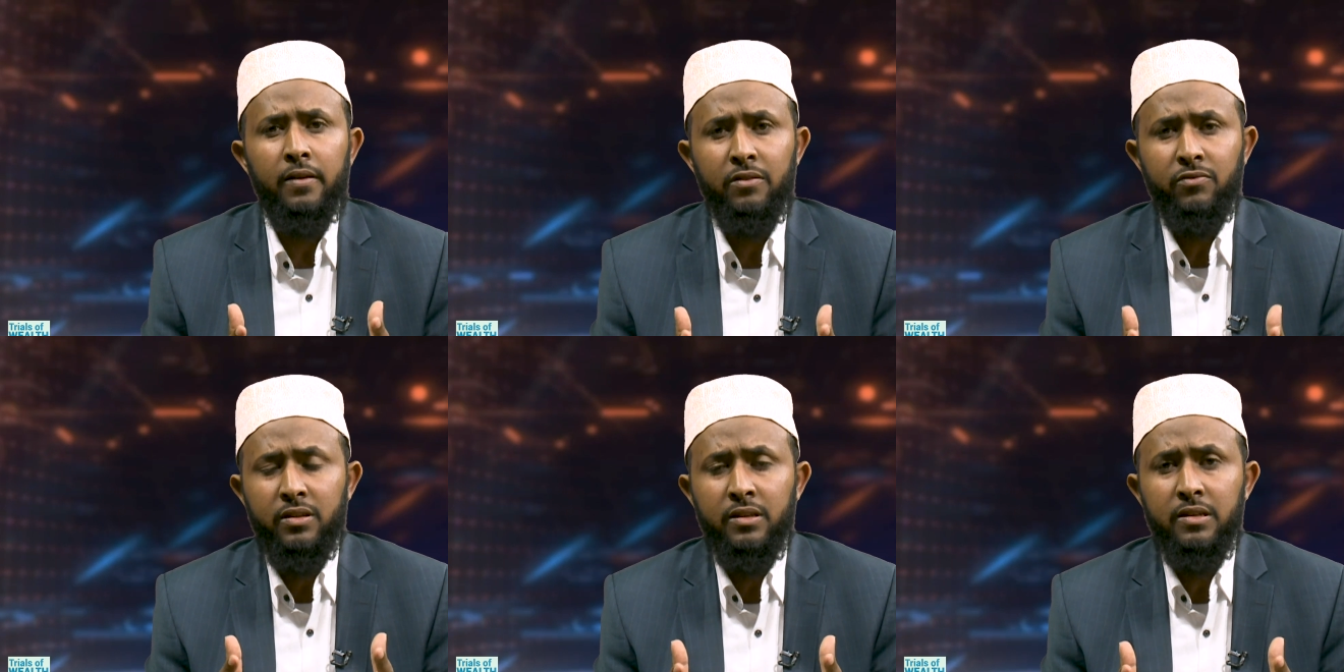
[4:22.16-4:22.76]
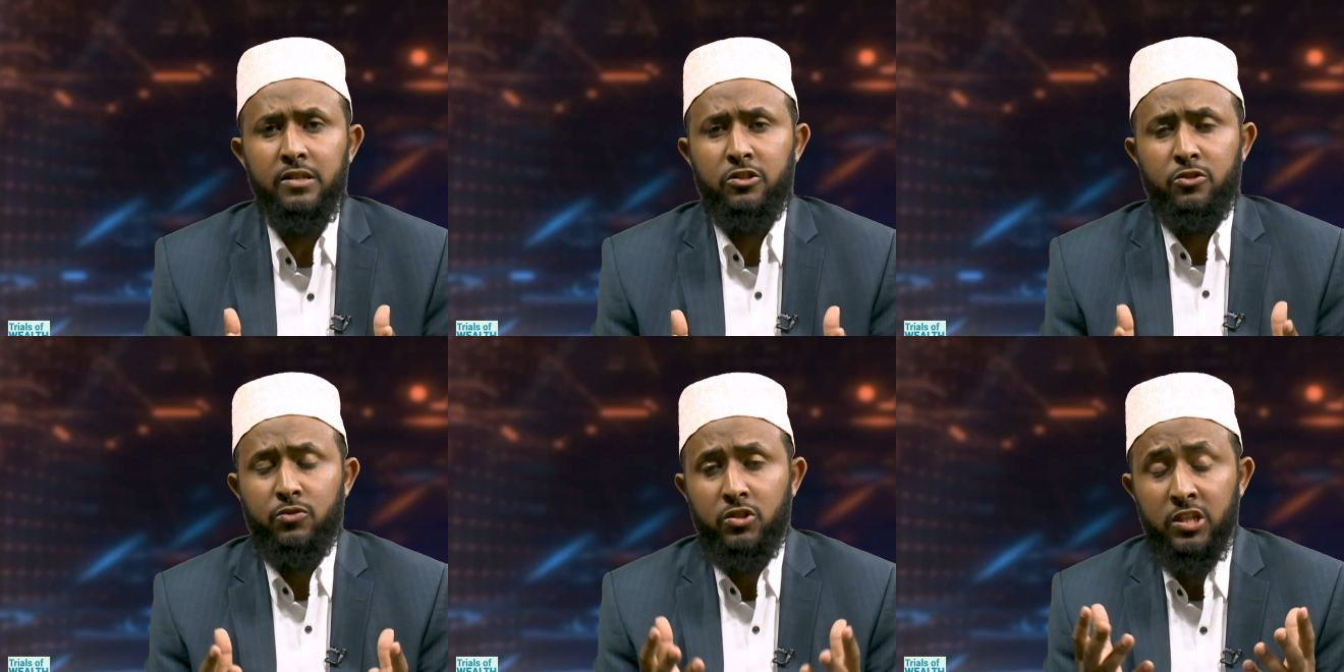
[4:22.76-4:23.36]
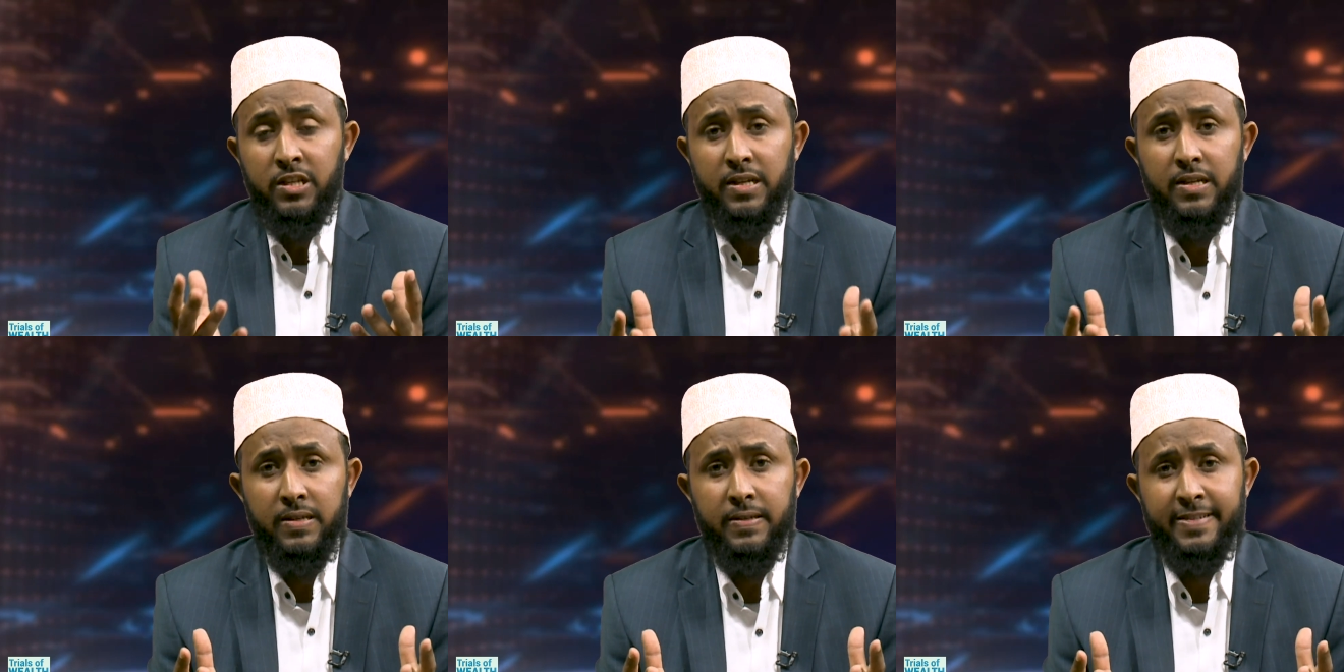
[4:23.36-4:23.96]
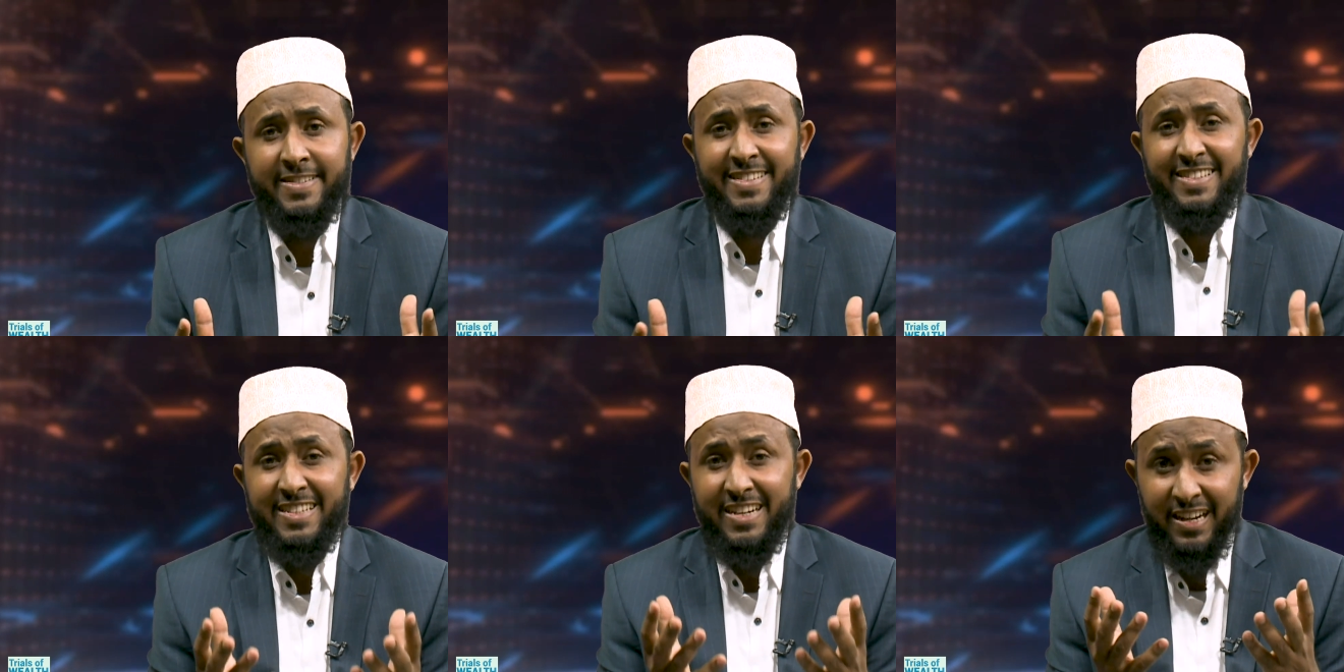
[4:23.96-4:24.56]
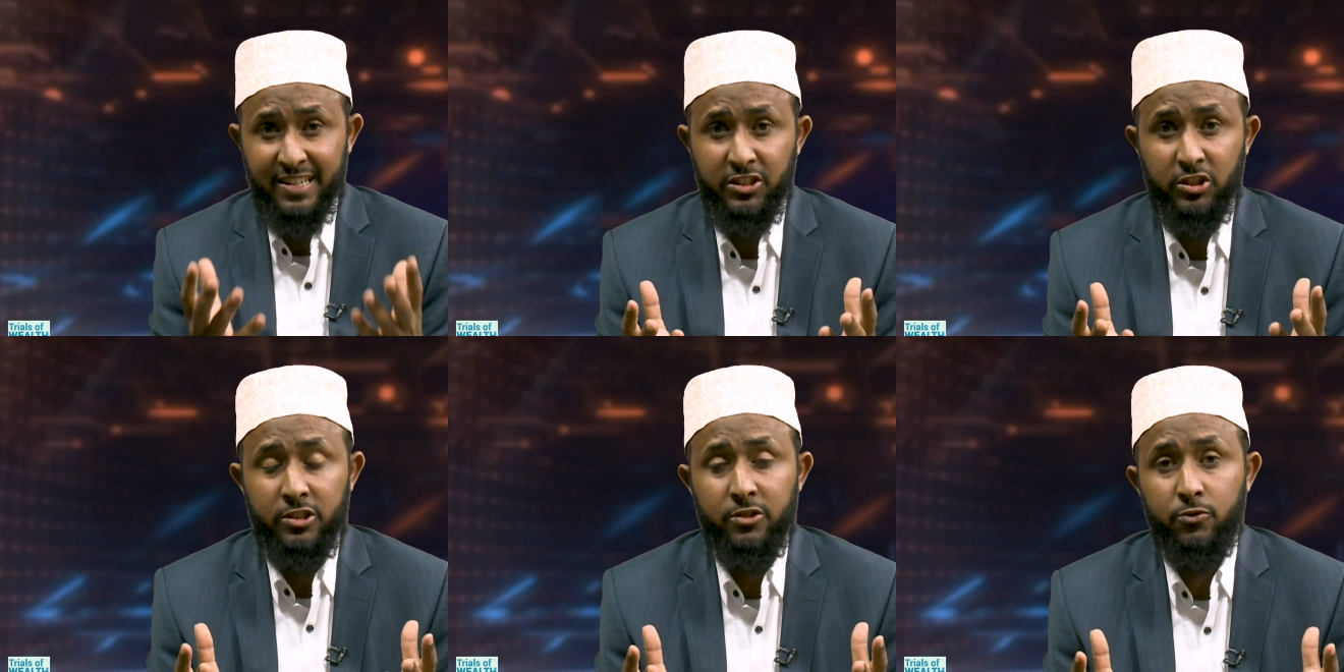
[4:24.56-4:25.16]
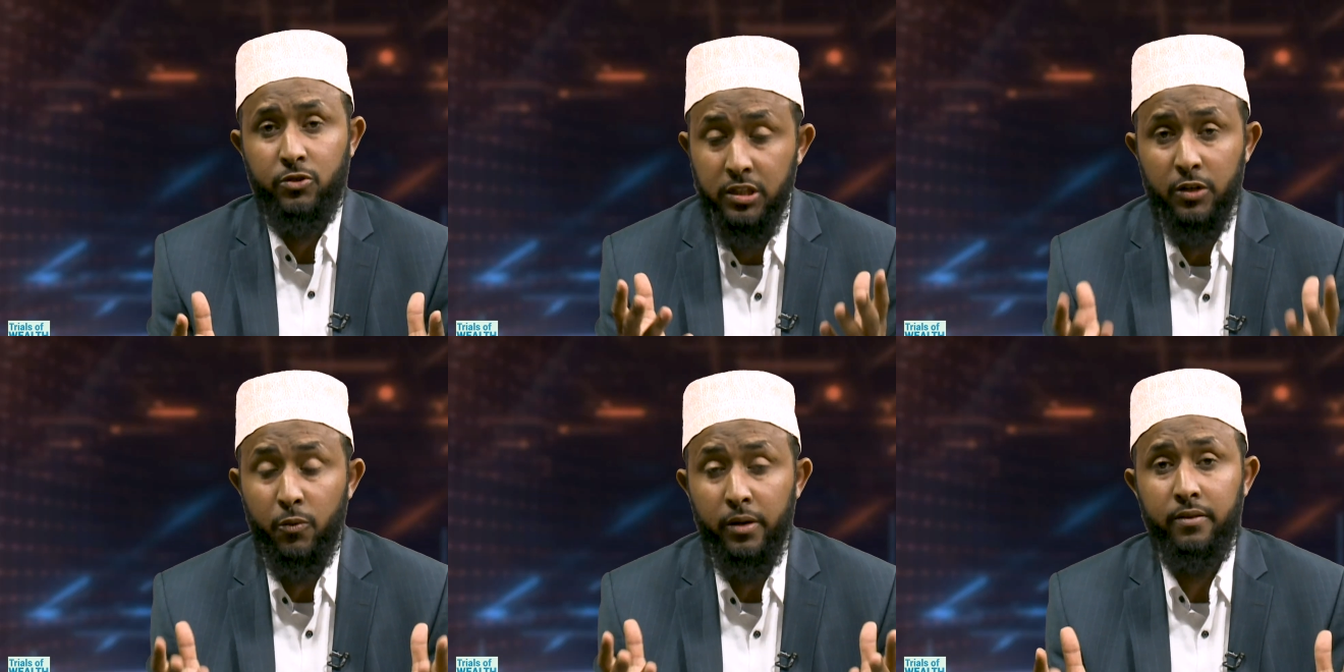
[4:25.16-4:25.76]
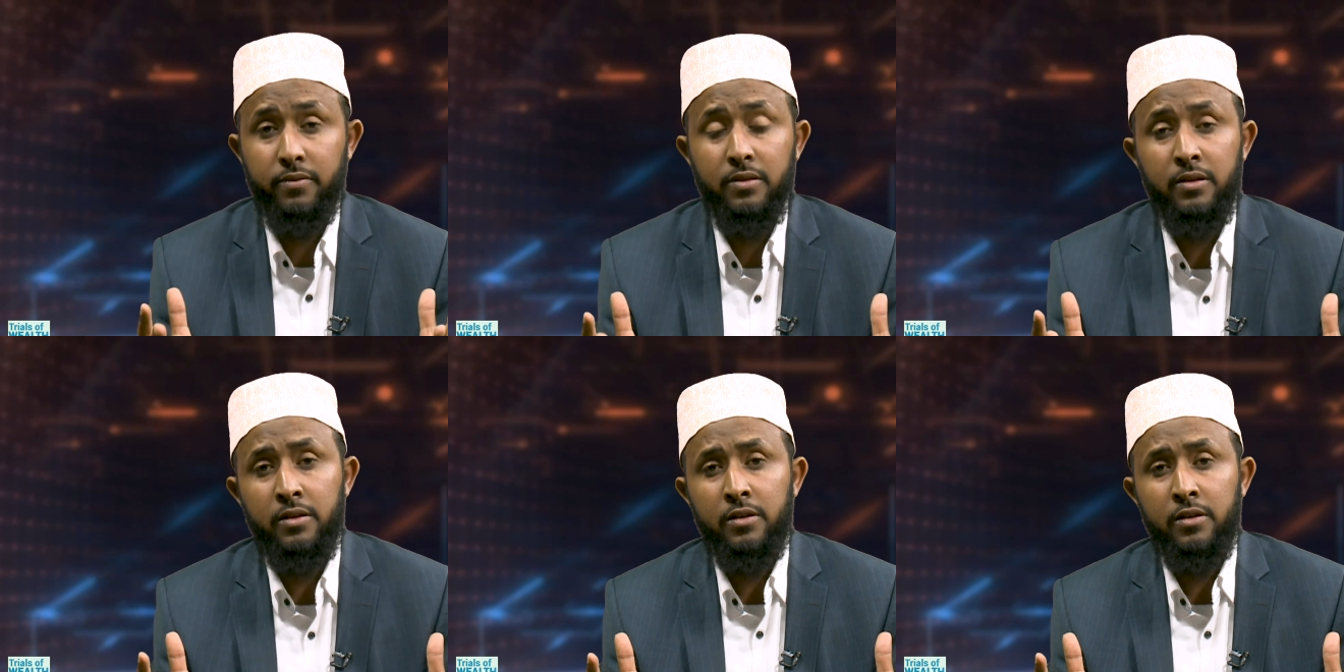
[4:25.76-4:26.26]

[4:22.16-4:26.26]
if he is to seek and is encouraged to seek wealth